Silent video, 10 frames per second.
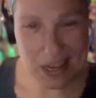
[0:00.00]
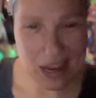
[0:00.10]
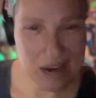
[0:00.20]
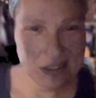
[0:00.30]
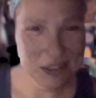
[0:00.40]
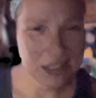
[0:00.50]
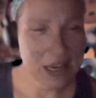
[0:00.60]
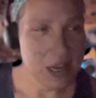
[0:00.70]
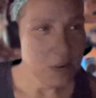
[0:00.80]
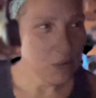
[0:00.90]

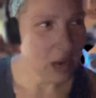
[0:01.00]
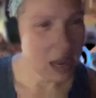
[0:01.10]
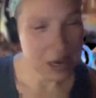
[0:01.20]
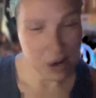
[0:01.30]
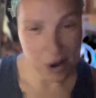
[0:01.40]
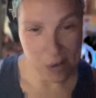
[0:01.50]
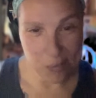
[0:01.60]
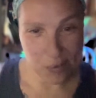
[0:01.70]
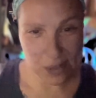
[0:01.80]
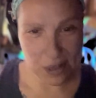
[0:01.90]
had a
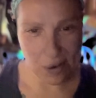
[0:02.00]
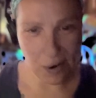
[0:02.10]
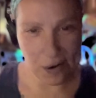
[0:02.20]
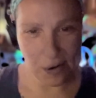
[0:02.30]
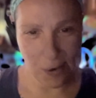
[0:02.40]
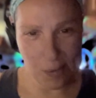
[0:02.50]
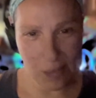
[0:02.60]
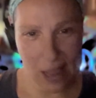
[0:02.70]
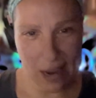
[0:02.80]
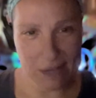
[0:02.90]
really hard home
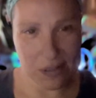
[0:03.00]
life.